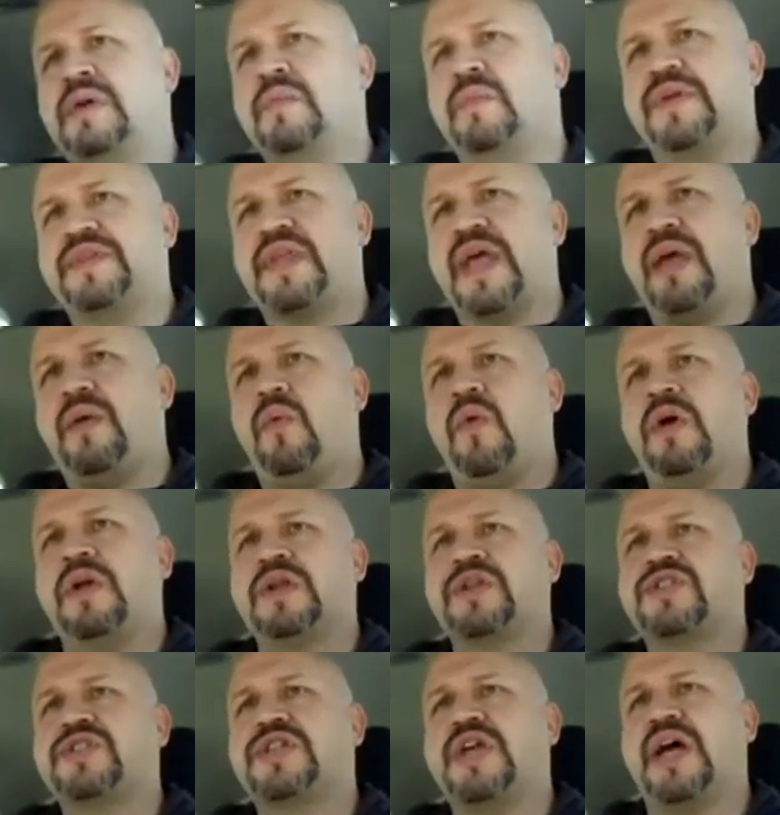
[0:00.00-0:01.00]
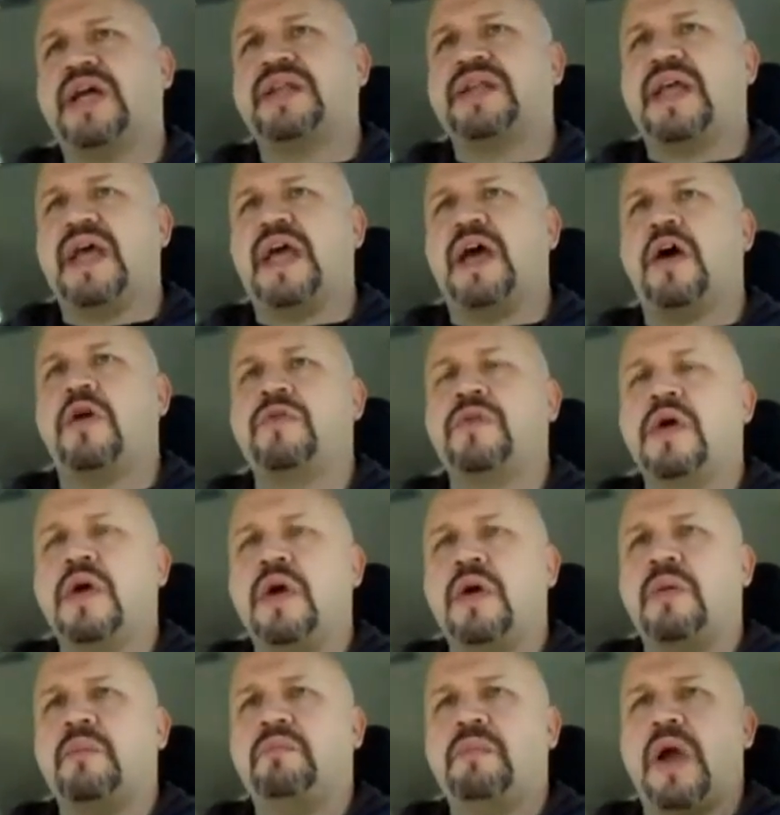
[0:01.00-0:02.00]
But they want to shut down
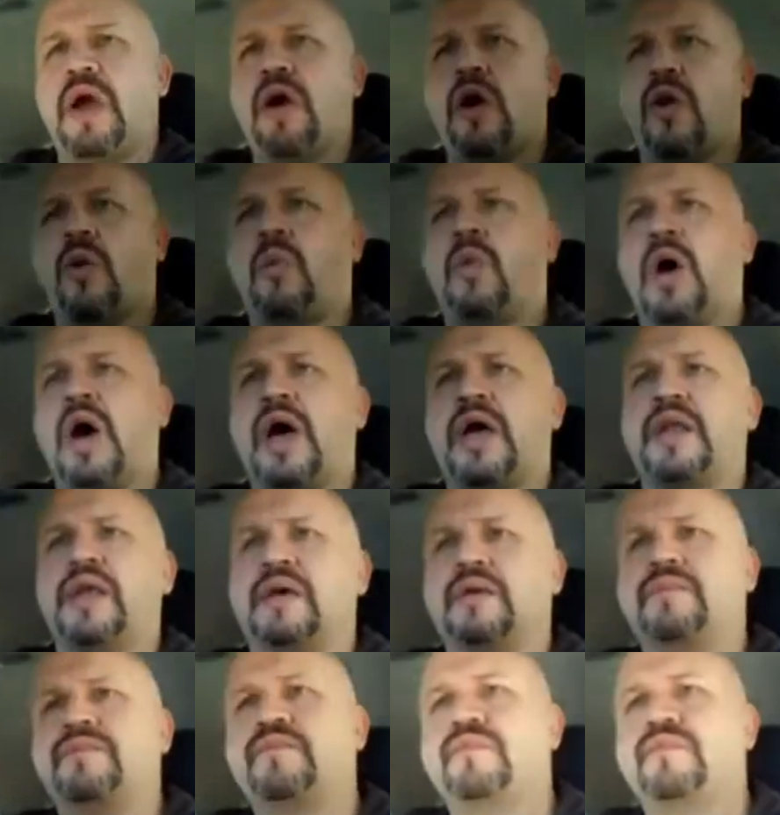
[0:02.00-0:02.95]
marijuana.